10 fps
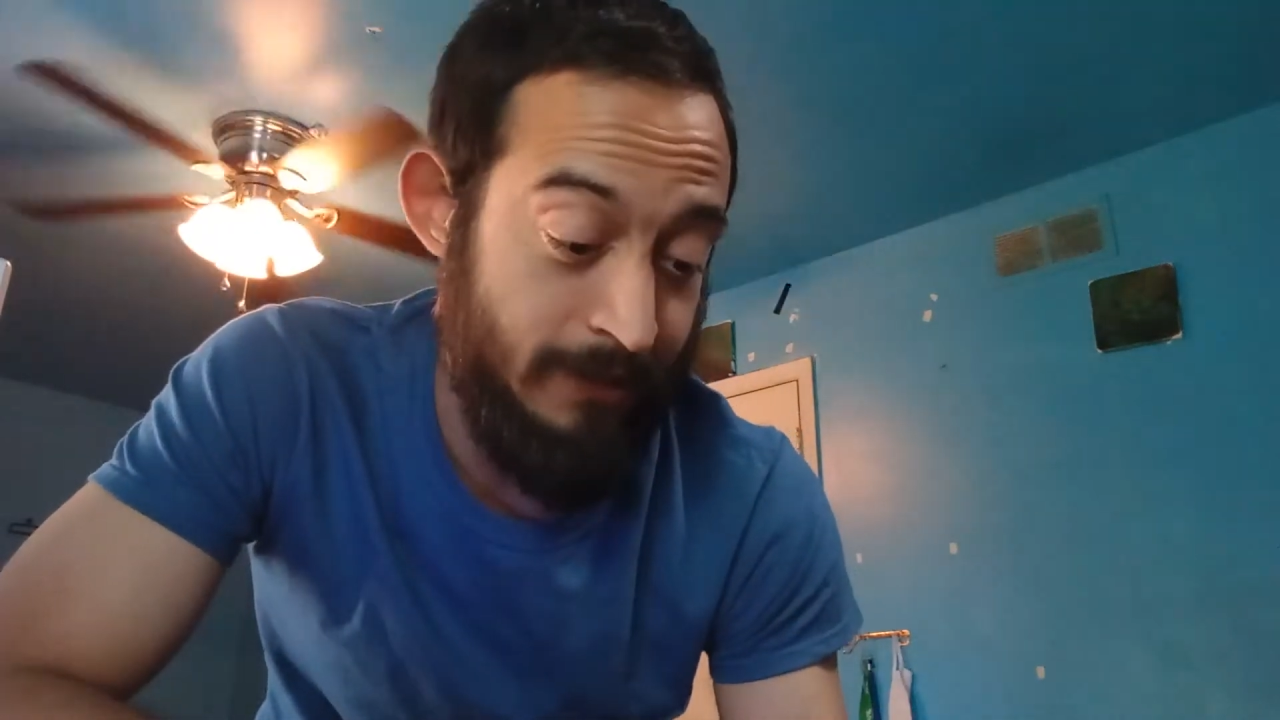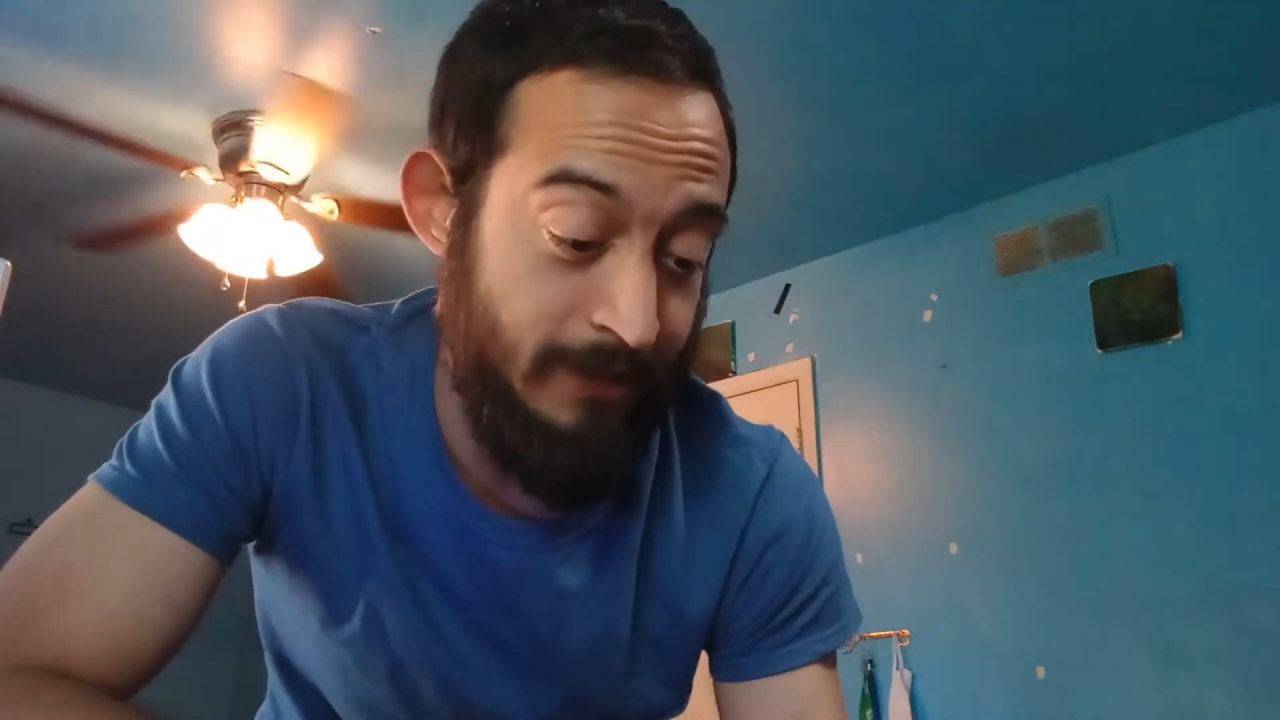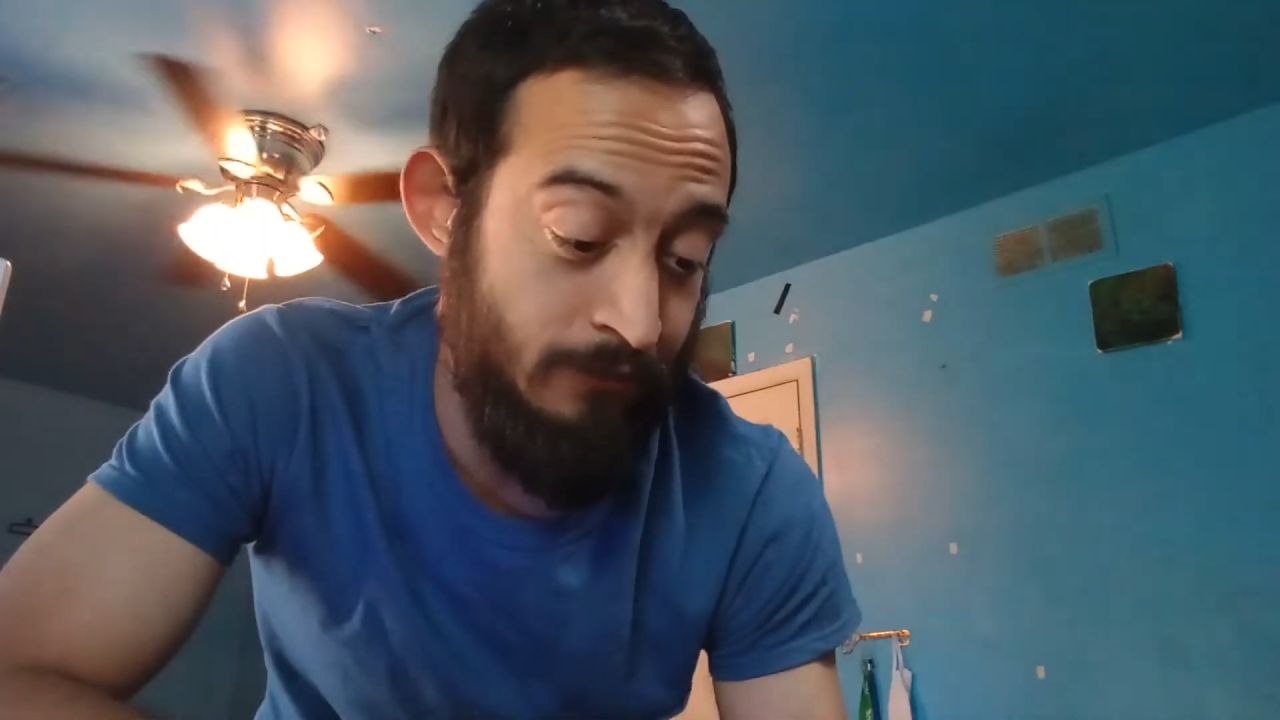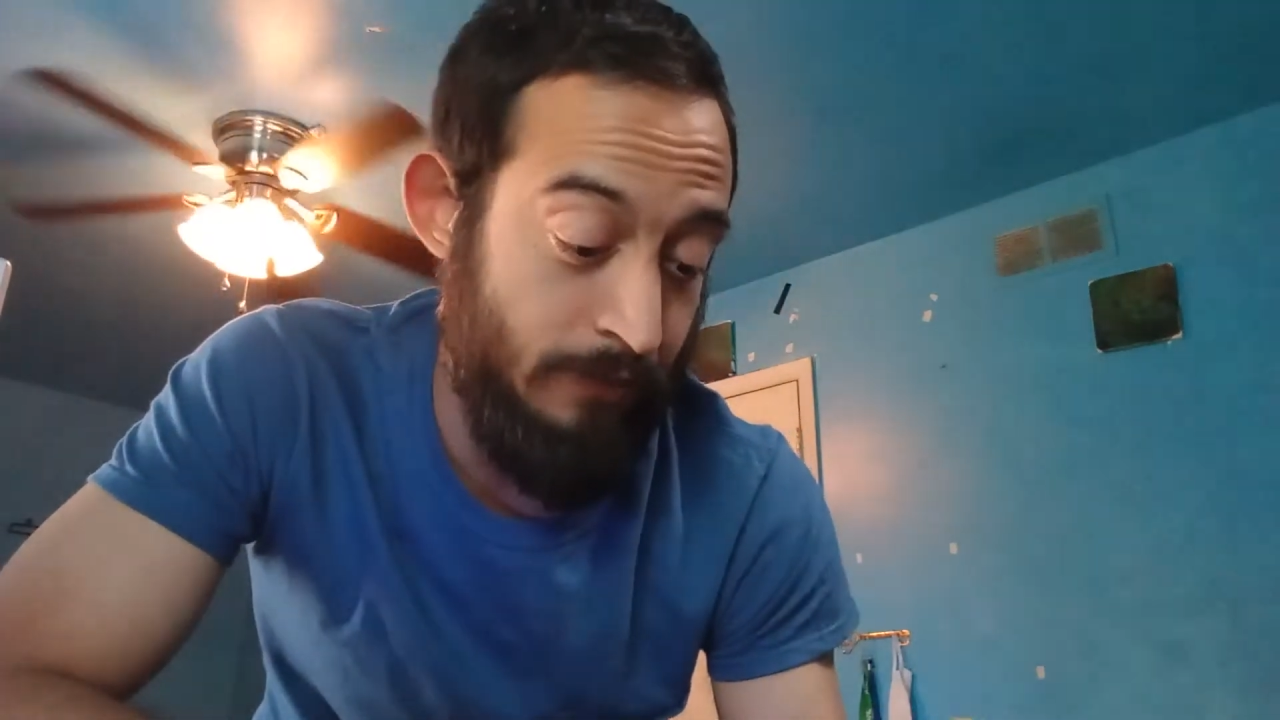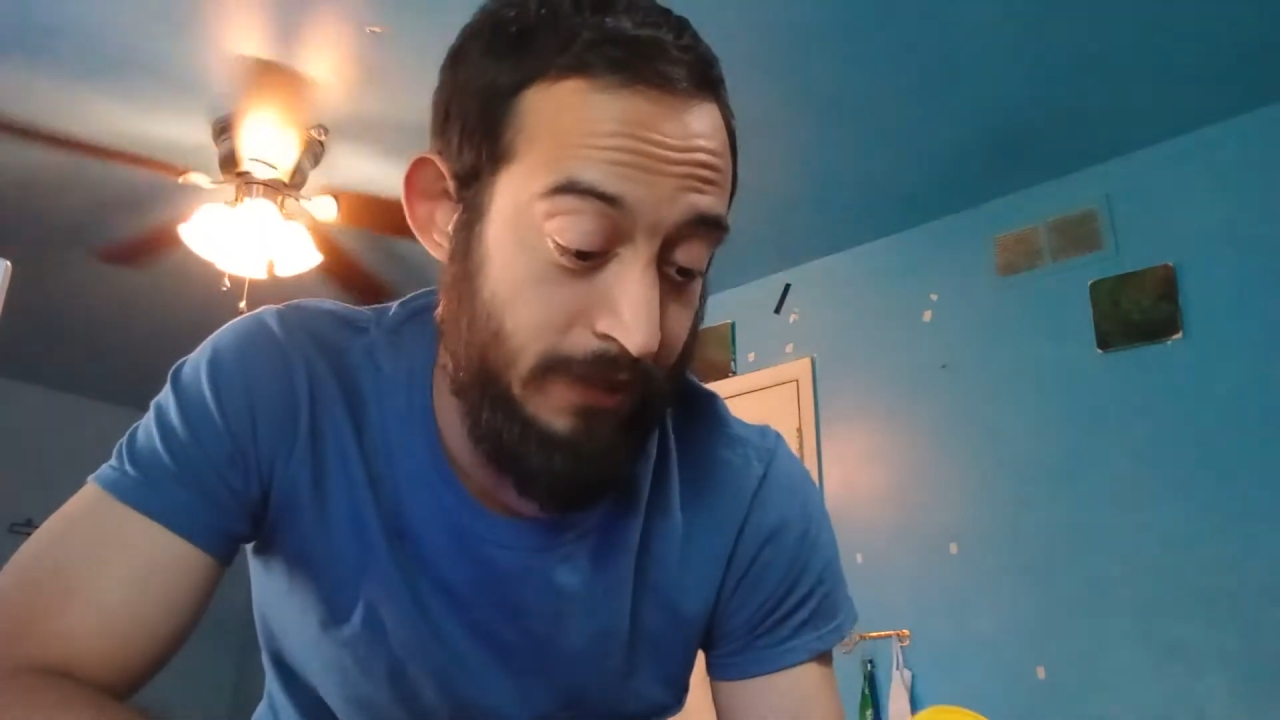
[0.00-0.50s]
I
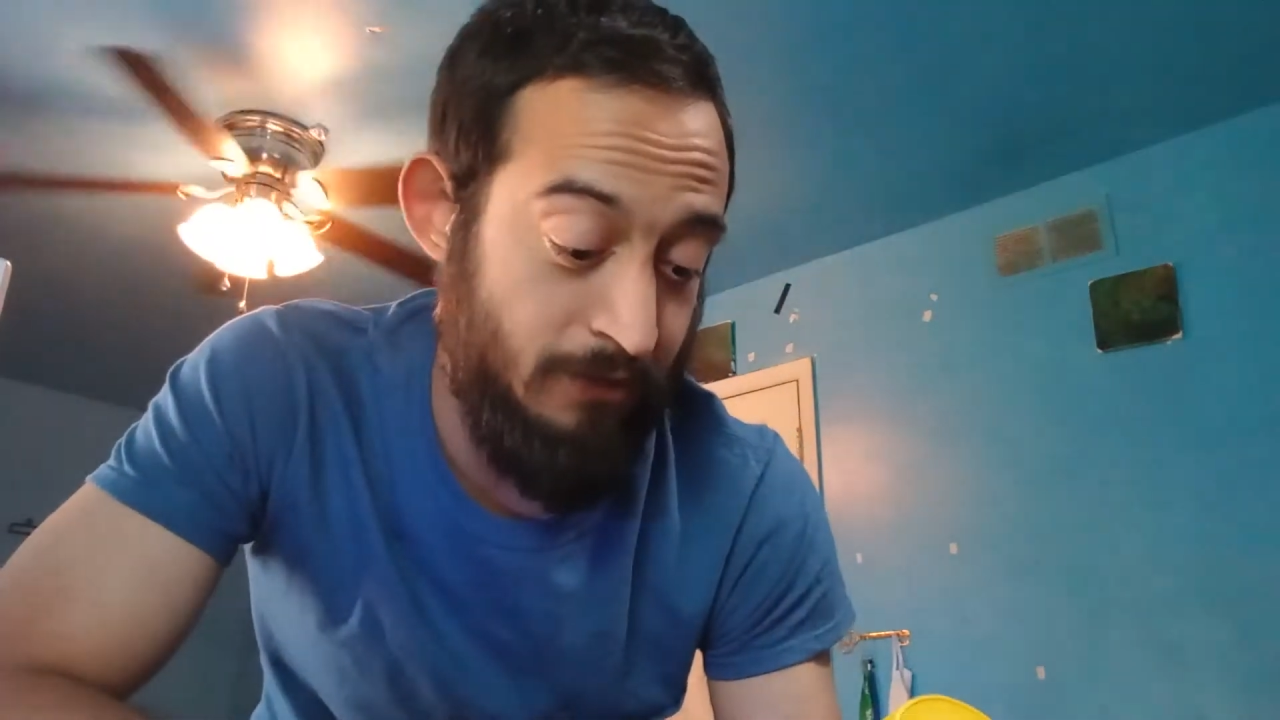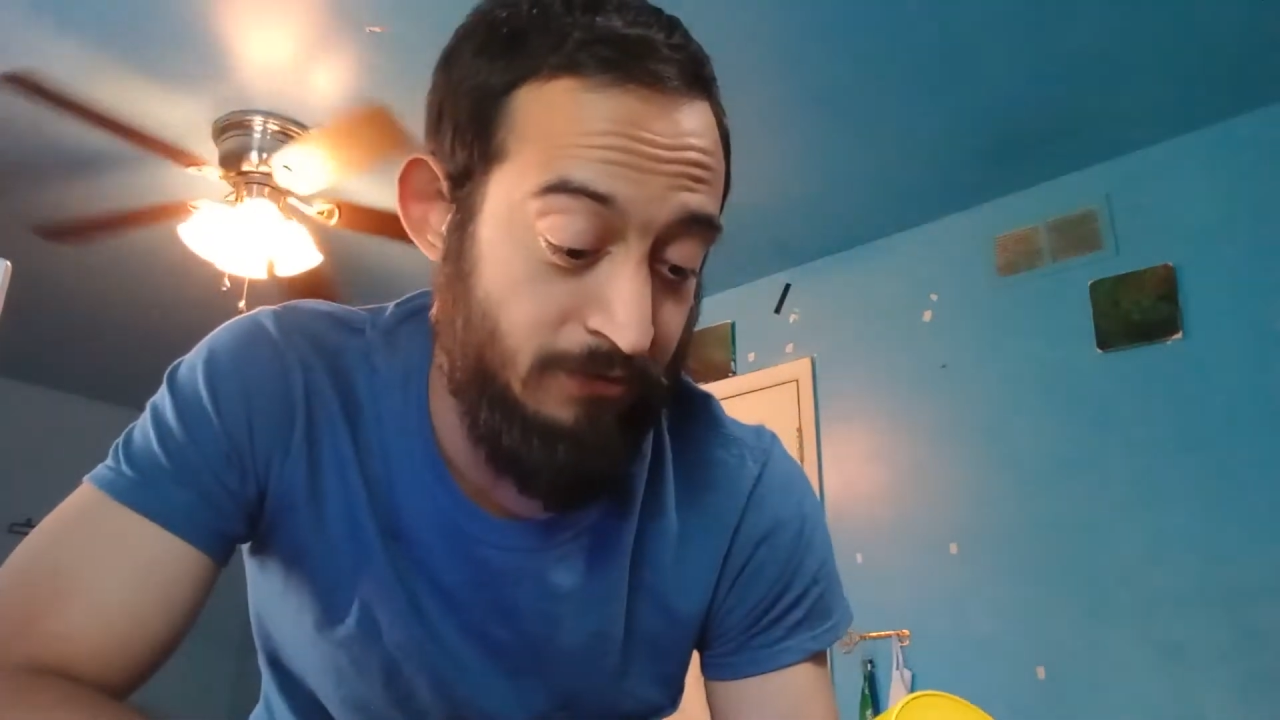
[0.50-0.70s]
didn't really